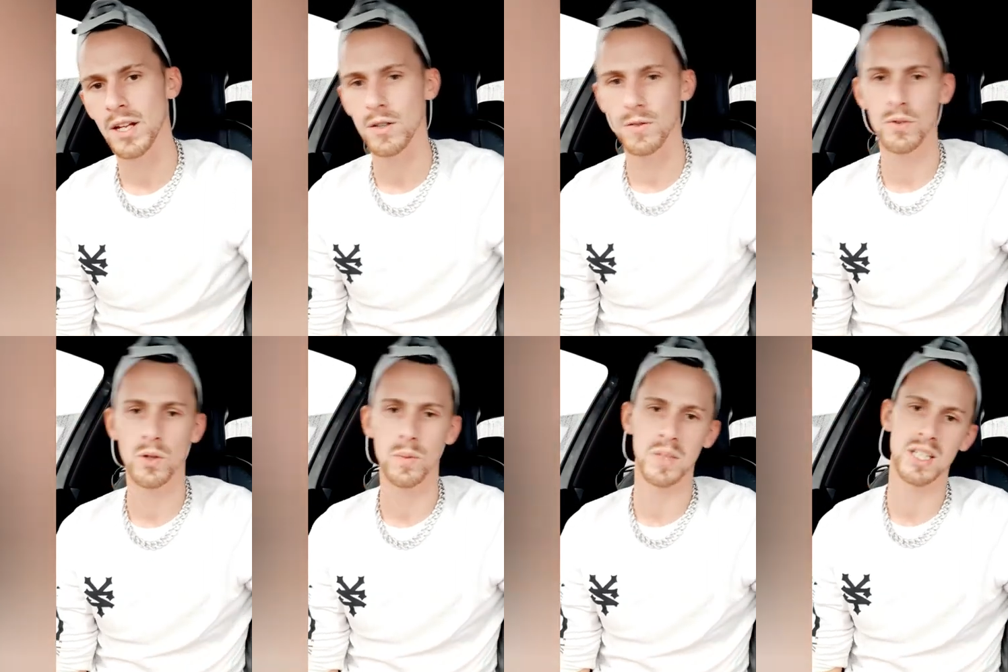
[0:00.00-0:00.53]

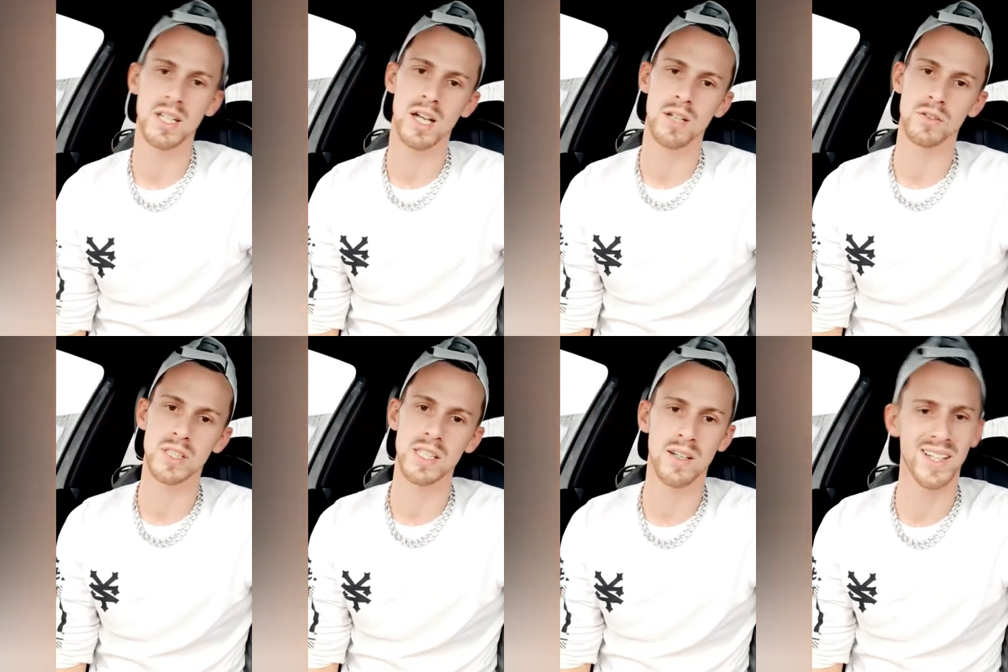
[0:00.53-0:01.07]
interview at
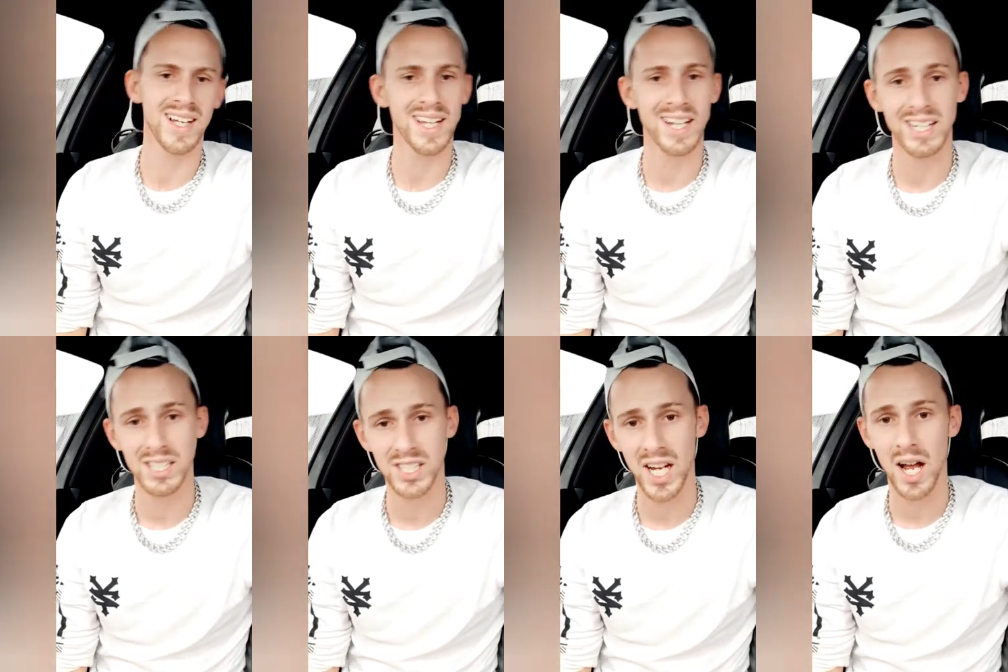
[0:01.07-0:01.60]
McDonald's now, and I
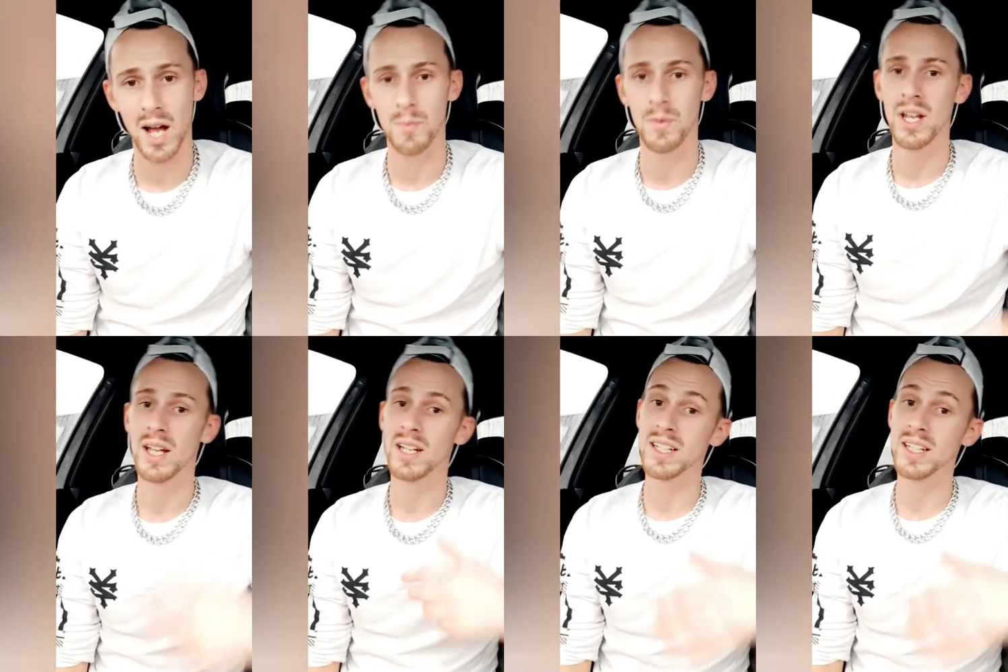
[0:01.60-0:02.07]
got a job.